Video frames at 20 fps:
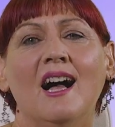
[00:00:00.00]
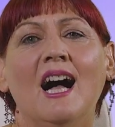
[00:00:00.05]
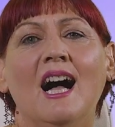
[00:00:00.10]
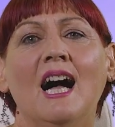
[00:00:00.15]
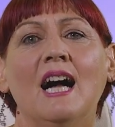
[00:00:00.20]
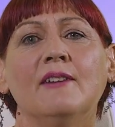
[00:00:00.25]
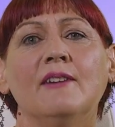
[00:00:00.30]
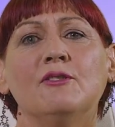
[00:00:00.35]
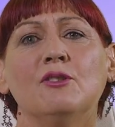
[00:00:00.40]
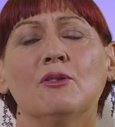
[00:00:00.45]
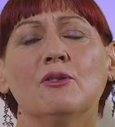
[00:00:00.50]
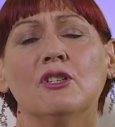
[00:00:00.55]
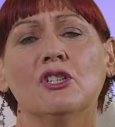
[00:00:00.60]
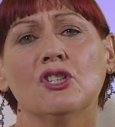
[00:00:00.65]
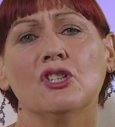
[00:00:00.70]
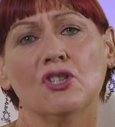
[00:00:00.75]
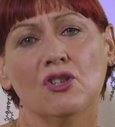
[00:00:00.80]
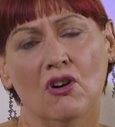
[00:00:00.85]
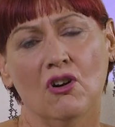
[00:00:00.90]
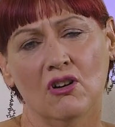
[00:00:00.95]
after a
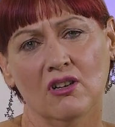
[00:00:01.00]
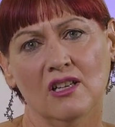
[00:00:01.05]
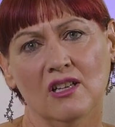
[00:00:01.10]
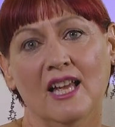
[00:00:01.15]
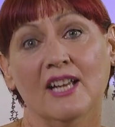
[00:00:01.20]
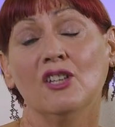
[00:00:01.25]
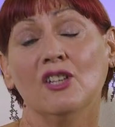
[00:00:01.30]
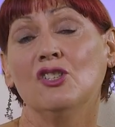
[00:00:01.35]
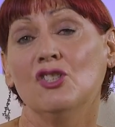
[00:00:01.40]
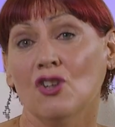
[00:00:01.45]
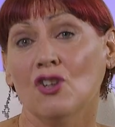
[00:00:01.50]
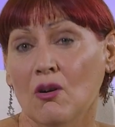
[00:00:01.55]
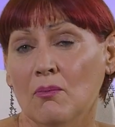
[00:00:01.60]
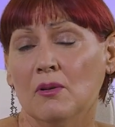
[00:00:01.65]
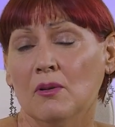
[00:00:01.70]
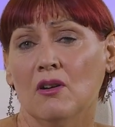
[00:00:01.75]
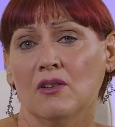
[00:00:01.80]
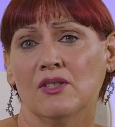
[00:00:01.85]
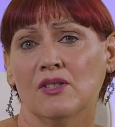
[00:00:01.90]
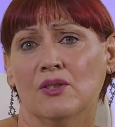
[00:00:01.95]
shock like a job
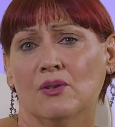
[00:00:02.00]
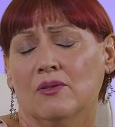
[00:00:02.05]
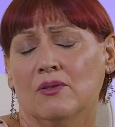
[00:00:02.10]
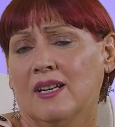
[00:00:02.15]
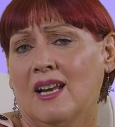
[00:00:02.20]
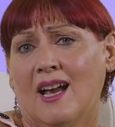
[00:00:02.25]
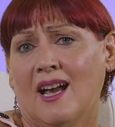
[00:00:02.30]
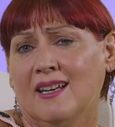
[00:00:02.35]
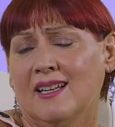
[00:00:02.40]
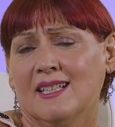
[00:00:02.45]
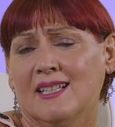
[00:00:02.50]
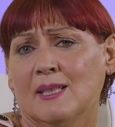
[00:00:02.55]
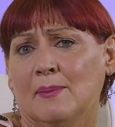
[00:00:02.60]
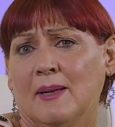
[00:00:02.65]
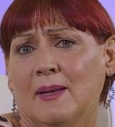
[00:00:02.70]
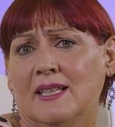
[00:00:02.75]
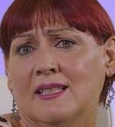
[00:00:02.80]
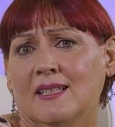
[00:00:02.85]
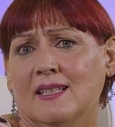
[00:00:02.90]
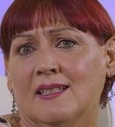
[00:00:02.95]
loss or an
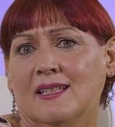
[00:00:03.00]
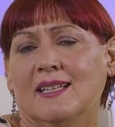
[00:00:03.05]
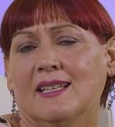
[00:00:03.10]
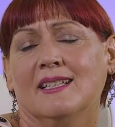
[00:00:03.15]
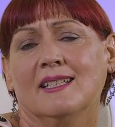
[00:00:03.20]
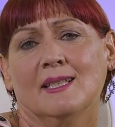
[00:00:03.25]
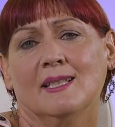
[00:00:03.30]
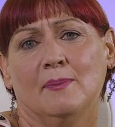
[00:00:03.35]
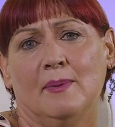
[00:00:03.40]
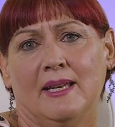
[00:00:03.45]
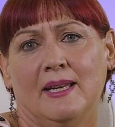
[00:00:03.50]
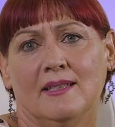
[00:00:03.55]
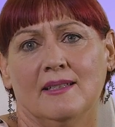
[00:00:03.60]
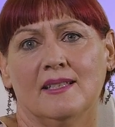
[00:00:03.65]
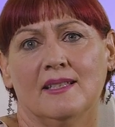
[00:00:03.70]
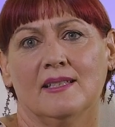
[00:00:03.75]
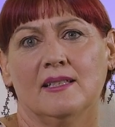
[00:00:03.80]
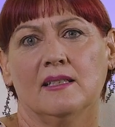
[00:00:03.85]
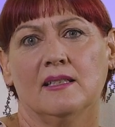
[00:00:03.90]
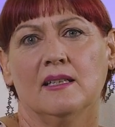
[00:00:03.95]
unexpected
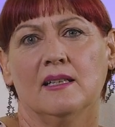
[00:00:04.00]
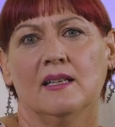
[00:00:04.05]
expense.